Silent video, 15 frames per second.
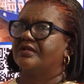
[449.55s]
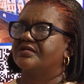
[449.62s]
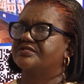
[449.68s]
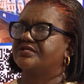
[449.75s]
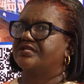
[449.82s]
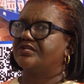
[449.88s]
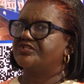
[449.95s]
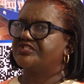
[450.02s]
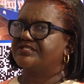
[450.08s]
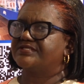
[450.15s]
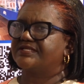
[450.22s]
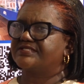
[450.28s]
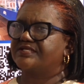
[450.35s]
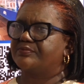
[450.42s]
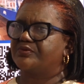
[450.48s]
So the
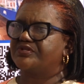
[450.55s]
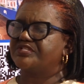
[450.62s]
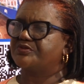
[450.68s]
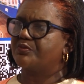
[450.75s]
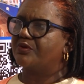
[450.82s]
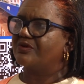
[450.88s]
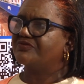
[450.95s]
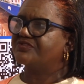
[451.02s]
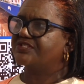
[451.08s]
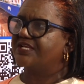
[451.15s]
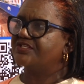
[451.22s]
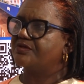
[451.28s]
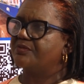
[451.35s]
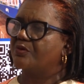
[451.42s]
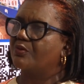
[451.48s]
logistics support is
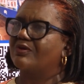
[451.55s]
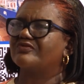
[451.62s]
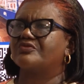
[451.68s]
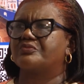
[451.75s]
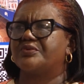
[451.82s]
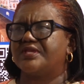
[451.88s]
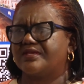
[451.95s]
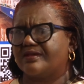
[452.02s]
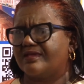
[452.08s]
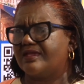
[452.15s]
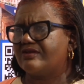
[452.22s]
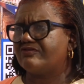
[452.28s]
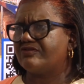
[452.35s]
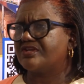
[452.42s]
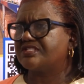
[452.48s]
tend to be one of the weaker
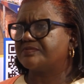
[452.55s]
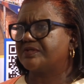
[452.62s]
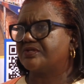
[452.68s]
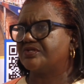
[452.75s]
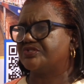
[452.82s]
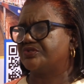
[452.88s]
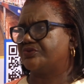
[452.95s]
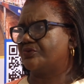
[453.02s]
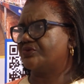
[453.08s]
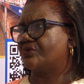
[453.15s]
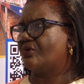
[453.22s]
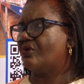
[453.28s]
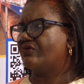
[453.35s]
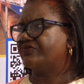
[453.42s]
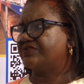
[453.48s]
areas because you don't
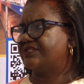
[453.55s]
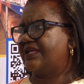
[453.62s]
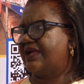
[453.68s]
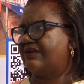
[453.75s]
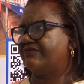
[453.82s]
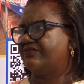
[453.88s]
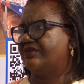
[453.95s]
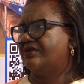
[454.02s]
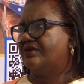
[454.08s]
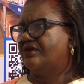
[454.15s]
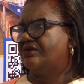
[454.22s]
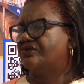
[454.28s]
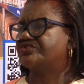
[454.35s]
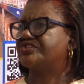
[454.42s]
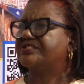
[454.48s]
often have
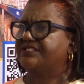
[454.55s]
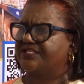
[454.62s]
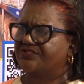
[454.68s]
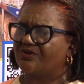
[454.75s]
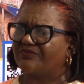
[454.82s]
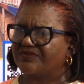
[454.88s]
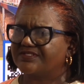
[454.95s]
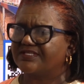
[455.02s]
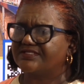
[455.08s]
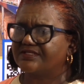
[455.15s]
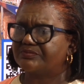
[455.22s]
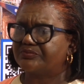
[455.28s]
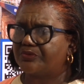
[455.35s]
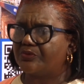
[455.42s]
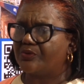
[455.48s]
logistics officers
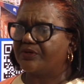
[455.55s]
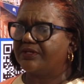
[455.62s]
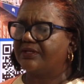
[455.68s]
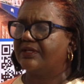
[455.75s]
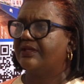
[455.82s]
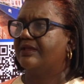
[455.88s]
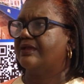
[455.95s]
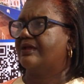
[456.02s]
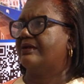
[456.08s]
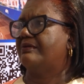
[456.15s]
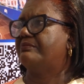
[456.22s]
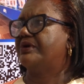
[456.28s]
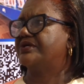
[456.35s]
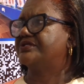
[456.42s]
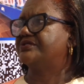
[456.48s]
on board.
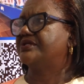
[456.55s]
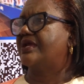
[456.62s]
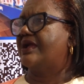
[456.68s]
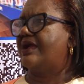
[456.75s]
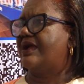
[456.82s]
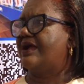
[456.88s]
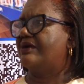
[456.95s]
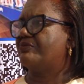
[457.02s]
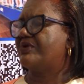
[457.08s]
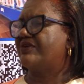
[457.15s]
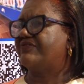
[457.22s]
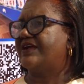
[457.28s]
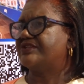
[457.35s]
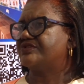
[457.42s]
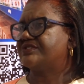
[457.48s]
But we have
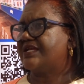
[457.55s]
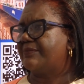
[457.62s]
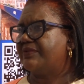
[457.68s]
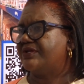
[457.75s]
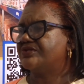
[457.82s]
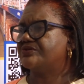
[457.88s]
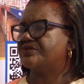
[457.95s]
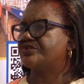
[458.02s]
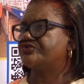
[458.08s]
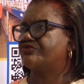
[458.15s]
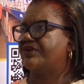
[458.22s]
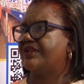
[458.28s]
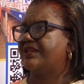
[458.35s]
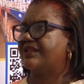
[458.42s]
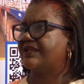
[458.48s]
had to tap into the
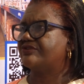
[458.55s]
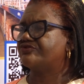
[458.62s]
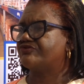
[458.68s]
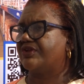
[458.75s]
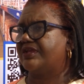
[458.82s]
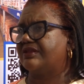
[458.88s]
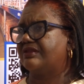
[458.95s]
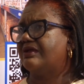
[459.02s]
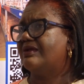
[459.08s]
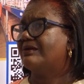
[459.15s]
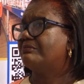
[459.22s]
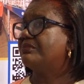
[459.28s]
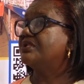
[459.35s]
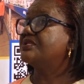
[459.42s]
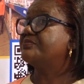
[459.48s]
training and train
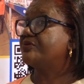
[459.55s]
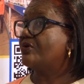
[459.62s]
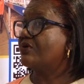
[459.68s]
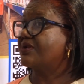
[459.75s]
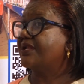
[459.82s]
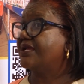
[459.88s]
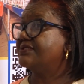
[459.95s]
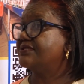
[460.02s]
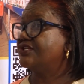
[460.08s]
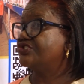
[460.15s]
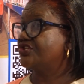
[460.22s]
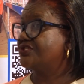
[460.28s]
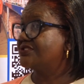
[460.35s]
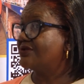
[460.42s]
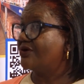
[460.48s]
multiple
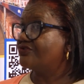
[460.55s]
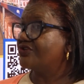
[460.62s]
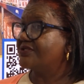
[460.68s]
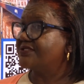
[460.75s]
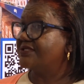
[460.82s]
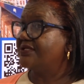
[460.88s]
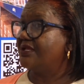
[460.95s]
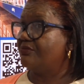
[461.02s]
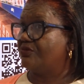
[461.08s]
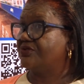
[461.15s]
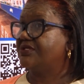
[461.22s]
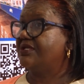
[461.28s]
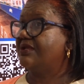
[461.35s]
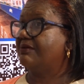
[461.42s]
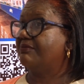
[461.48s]
organizations, not just the NEMO
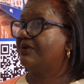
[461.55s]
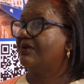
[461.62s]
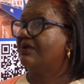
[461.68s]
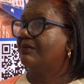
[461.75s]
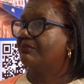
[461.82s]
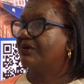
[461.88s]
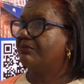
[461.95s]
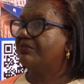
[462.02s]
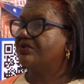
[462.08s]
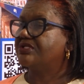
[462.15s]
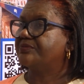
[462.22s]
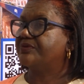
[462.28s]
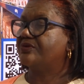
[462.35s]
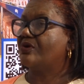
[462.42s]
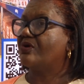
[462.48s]
team, but
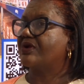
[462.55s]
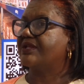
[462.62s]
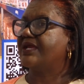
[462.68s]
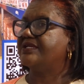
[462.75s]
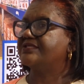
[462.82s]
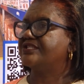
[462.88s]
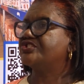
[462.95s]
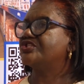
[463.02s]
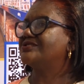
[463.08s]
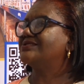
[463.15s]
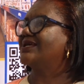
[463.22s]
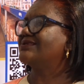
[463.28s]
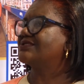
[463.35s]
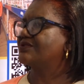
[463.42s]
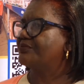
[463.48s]
multiple organizations
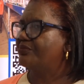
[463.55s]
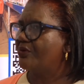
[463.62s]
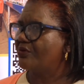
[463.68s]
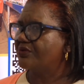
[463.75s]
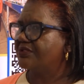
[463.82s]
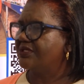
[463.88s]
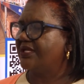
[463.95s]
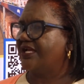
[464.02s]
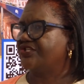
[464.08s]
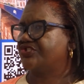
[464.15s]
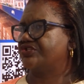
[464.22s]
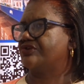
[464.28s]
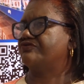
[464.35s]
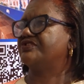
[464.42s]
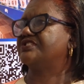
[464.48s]
that support the
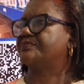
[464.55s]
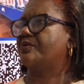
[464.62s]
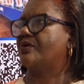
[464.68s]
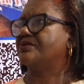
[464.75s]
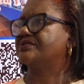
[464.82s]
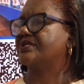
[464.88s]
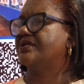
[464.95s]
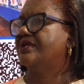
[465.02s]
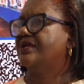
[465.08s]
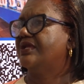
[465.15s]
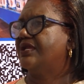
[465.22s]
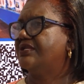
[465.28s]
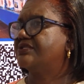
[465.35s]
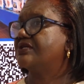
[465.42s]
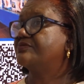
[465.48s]
national response
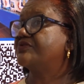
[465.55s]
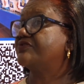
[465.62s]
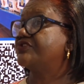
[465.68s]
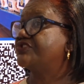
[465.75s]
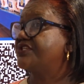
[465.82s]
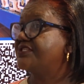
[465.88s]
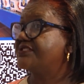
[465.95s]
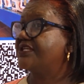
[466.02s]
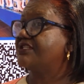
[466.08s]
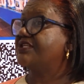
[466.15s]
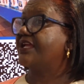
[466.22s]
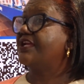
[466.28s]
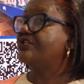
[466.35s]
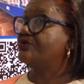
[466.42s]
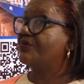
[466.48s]
in terms of logistics,
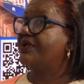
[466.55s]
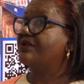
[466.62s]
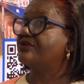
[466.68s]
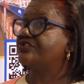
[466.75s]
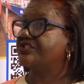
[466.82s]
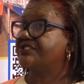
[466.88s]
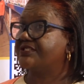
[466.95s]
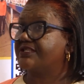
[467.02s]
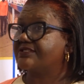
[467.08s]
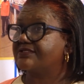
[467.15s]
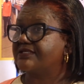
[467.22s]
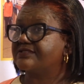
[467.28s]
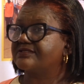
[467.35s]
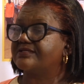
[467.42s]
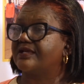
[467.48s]
the end-to-end logistics
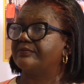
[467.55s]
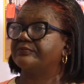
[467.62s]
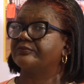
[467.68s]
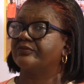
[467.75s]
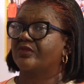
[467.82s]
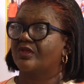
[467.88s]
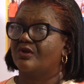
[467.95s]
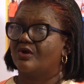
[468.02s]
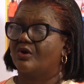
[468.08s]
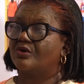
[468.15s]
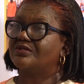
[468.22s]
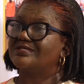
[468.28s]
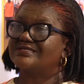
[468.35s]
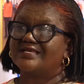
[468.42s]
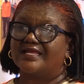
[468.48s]
system,
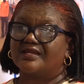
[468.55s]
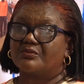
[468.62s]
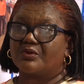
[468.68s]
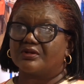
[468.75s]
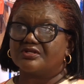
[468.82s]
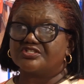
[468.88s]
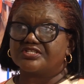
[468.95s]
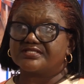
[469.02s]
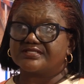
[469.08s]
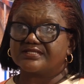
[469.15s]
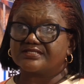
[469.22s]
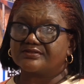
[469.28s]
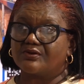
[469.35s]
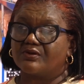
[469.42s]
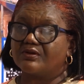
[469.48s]
understanding what
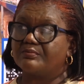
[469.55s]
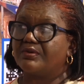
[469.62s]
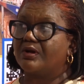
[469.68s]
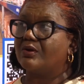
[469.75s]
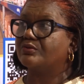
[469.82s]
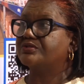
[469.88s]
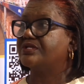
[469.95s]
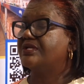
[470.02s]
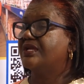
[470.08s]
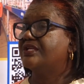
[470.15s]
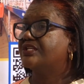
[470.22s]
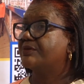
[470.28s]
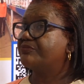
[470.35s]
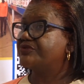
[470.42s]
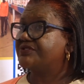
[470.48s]
logistics is all about,
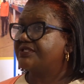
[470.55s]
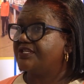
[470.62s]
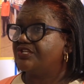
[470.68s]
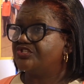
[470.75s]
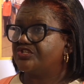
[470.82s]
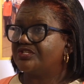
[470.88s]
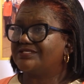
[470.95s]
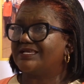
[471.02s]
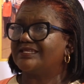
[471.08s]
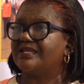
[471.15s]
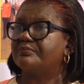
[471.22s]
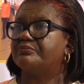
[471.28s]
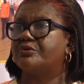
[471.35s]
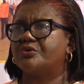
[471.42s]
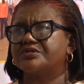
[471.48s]
the procedures, and the
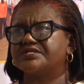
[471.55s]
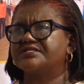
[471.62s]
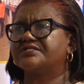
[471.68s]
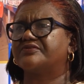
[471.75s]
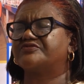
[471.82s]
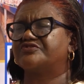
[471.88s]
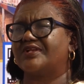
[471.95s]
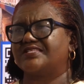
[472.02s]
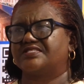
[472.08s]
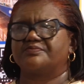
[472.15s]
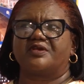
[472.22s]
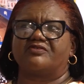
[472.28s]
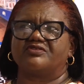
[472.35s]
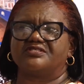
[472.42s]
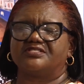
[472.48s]
importance of
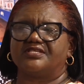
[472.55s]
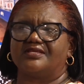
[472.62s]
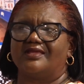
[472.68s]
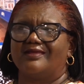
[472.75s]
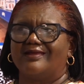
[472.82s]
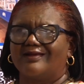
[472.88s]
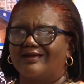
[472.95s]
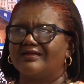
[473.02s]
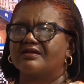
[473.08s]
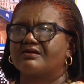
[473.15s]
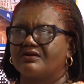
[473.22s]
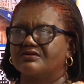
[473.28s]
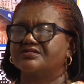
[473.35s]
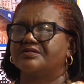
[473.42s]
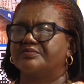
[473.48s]
transparency and
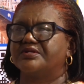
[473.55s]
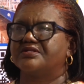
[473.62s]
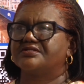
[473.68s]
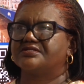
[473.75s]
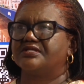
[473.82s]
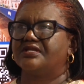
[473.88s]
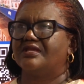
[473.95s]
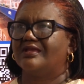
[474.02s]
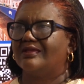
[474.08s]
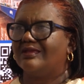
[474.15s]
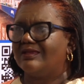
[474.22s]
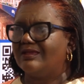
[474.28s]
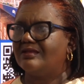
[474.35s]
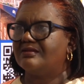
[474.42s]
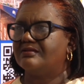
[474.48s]
accountability
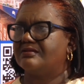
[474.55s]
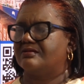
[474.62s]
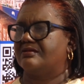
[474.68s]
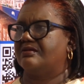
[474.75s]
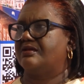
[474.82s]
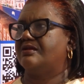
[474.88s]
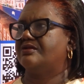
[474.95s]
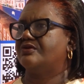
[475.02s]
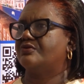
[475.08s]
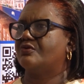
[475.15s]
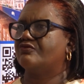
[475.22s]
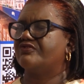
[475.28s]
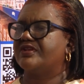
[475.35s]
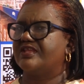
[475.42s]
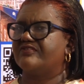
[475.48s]
in the
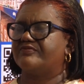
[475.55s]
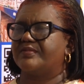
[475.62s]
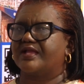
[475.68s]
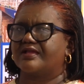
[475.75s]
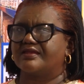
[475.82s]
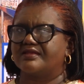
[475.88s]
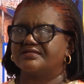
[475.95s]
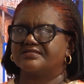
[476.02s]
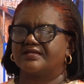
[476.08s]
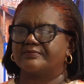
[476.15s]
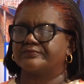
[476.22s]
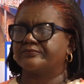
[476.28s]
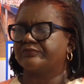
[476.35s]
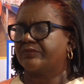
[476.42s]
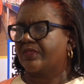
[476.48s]
whole relief
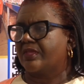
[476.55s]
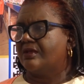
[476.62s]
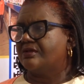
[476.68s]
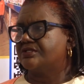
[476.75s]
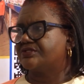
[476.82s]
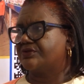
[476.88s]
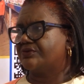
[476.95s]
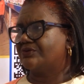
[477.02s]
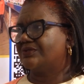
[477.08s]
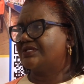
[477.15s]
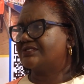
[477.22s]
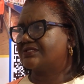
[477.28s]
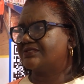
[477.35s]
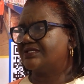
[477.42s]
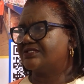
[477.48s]
mechanism. So
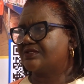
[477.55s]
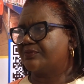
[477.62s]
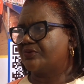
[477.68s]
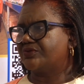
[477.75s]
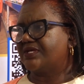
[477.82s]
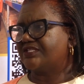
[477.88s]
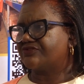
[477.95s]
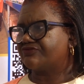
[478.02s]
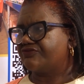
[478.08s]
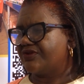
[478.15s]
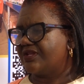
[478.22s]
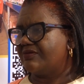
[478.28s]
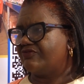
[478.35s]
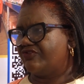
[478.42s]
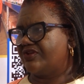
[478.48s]
this support has
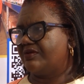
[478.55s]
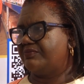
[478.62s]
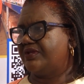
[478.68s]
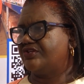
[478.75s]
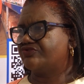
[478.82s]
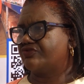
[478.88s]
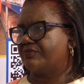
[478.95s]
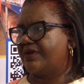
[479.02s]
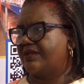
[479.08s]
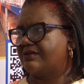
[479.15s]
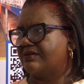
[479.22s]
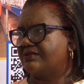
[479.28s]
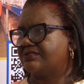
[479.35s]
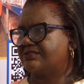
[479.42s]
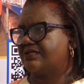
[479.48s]
really been
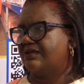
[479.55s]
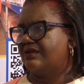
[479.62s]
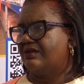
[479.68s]
tremendous.